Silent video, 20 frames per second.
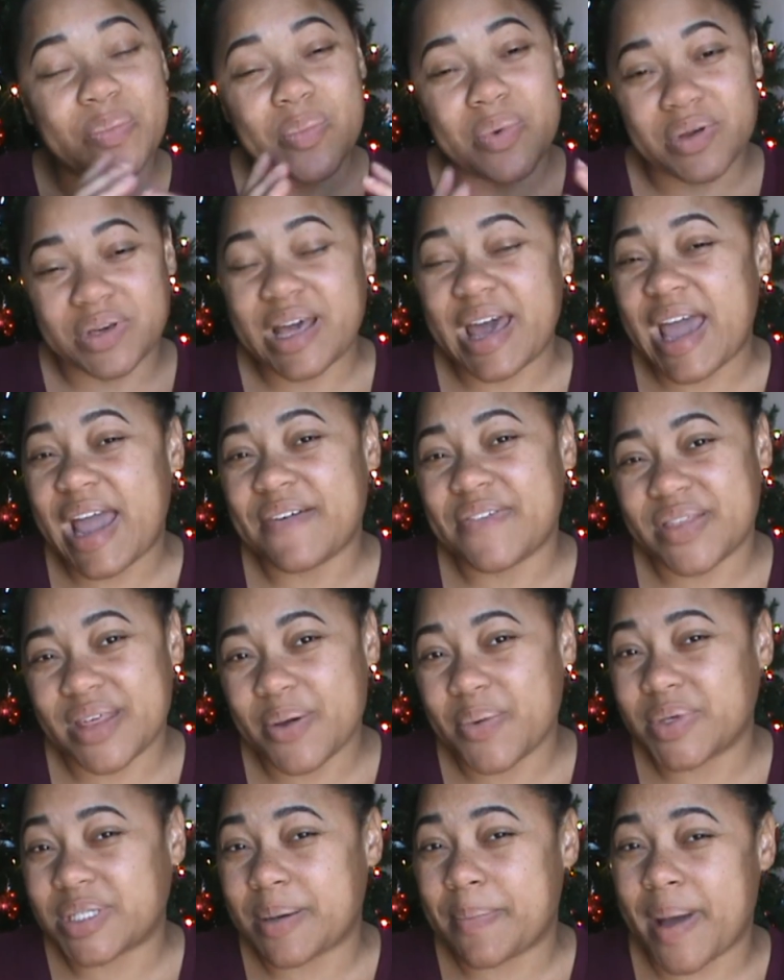what everything
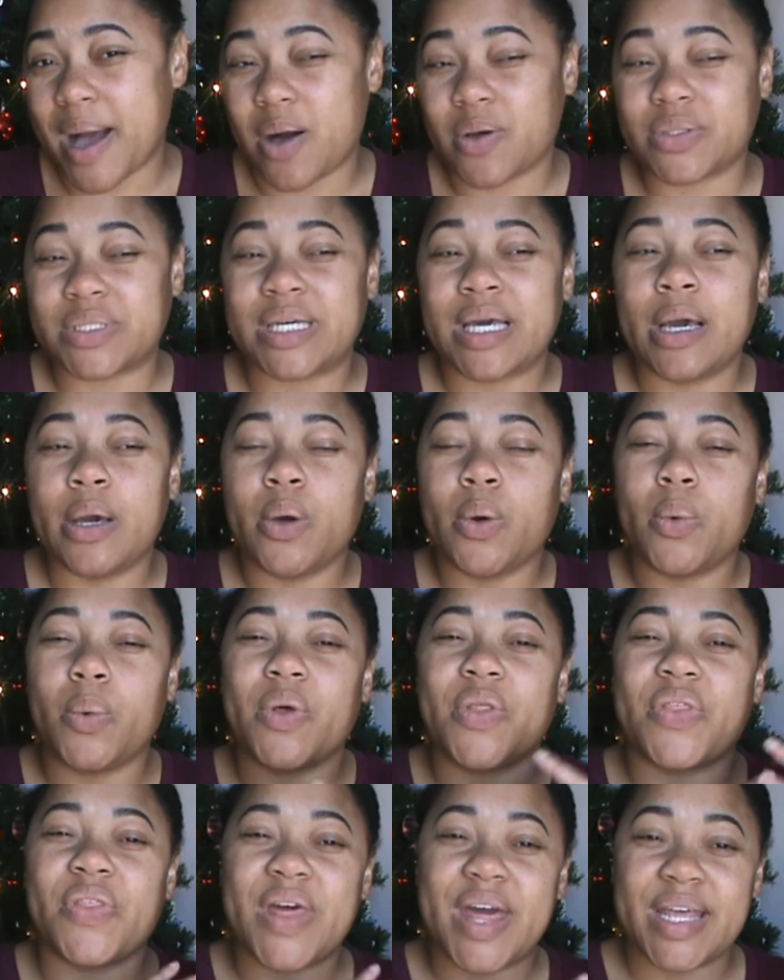was about
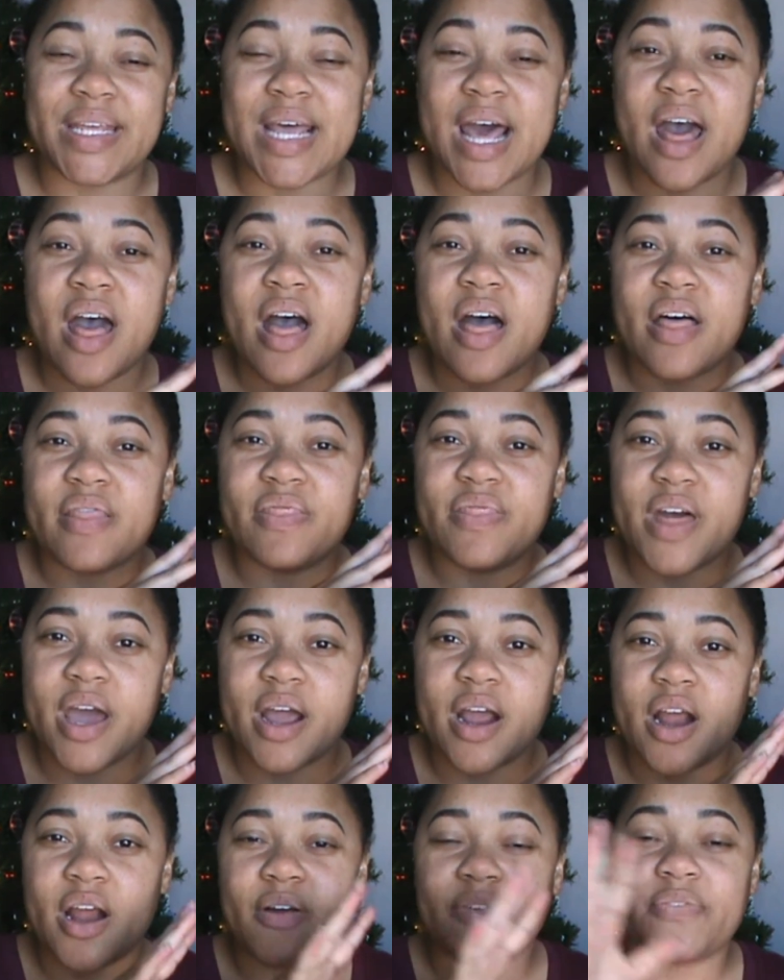within
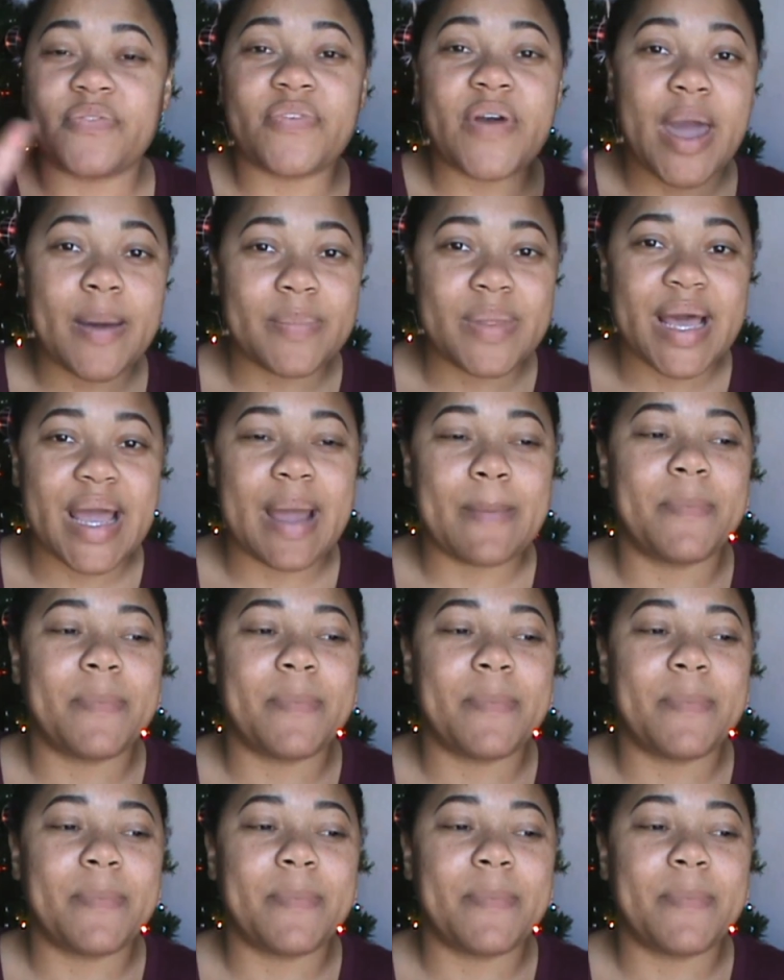their family,